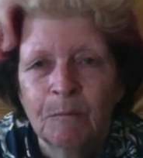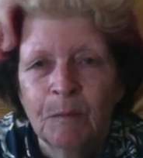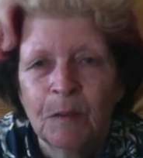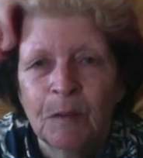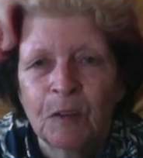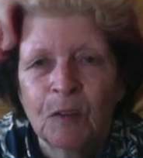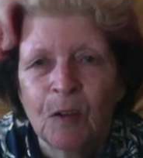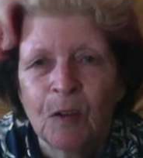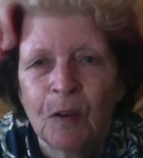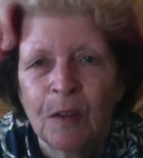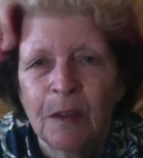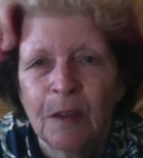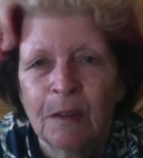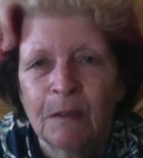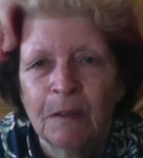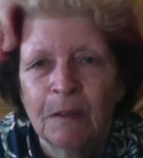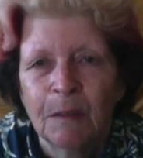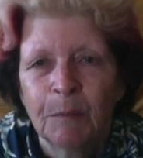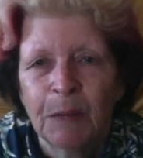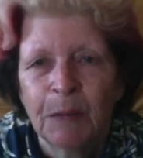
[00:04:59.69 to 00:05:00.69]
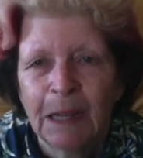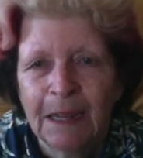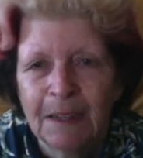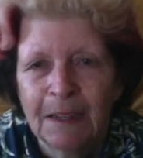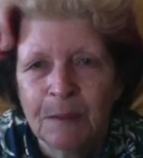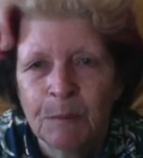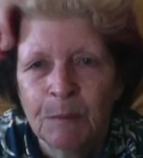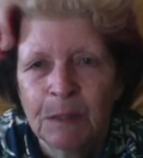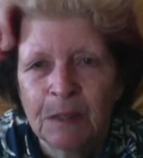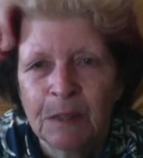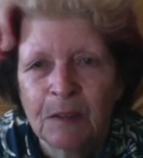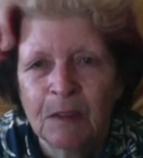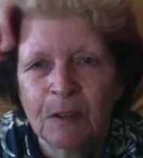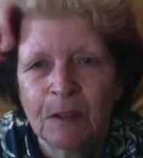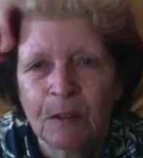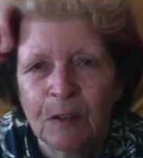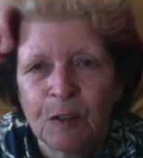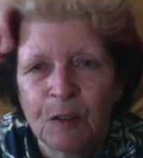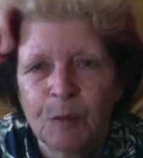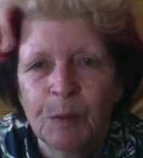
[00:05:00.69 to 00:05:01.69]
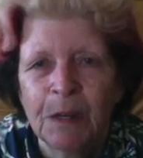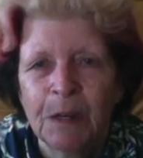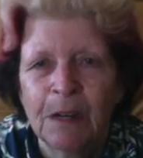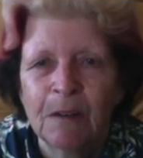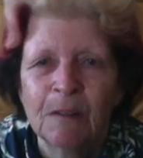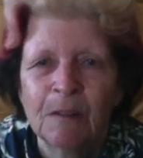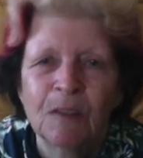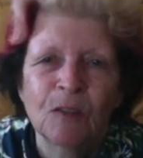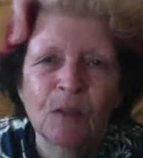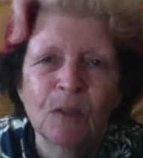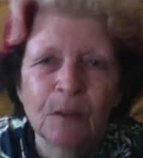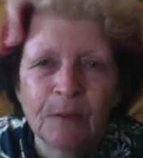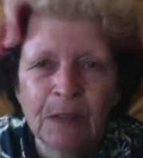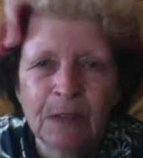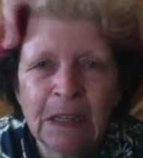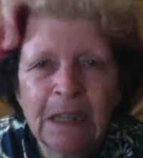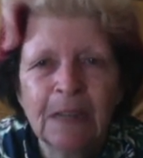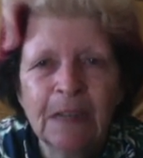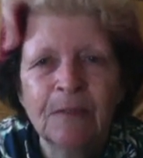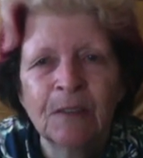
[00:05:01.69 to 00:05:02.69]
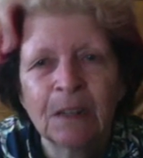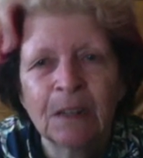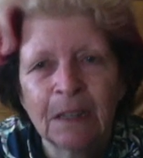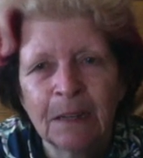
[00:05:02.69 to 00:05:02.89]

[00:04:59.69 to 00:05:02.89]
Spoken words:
So the placements, the Craspedia is sort of evenly